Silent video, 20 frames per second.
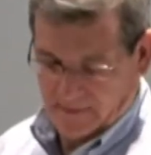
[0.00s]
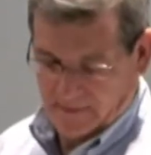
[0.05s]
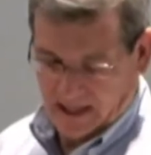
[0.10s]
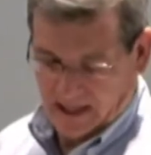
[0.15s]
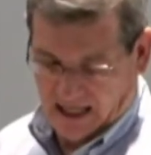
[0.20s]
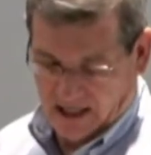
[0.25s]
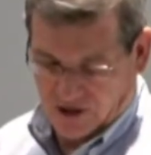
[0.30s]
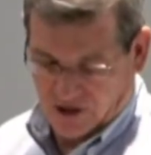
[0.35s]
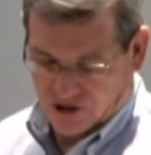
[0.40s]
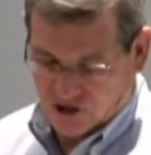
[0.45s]

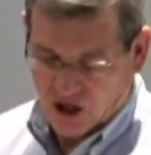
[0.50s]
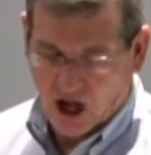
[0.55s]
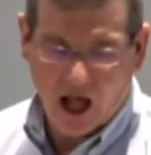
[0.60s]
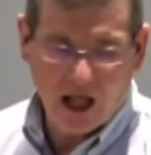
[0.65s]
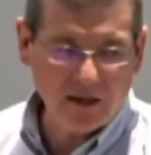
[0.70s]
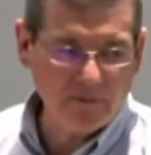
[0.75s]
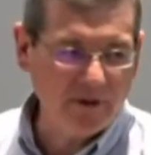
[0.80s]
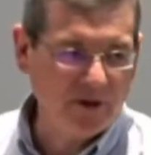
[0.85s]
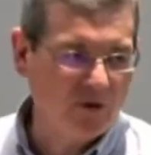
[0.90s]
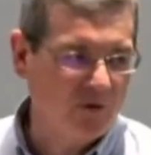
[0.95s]
And
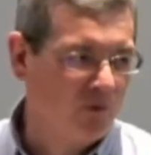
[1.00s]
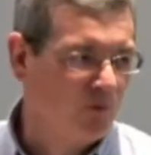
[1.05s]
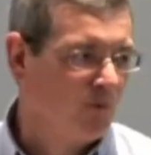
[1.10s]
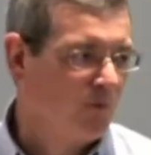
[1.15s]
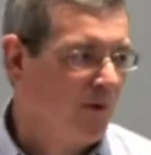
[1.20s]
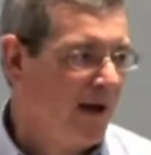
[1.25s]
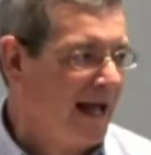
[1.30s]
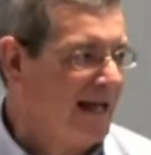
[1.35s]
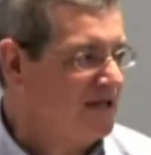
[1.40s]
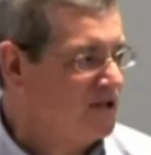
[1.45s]
Solomon
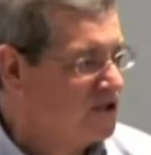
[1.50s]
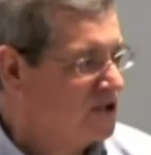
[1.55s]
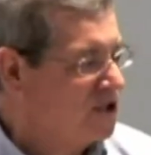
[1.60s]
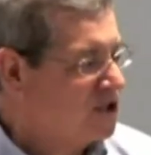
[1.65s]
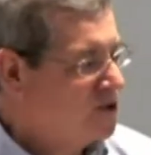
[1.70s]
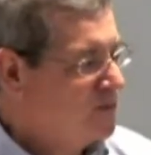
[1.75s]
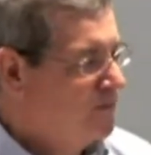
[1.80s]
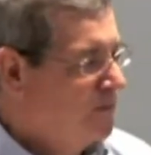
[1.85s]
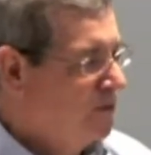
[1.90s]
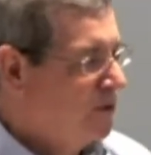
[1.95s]
writes
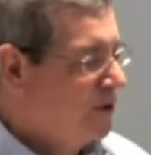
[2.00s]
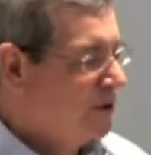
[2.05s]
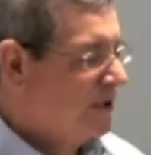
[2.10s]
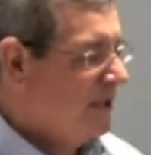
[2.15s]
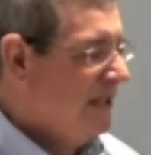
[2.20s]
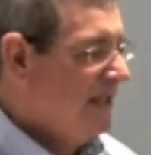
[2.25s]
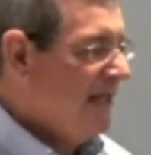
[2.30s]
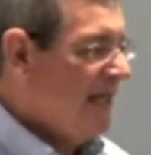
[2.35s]
this book.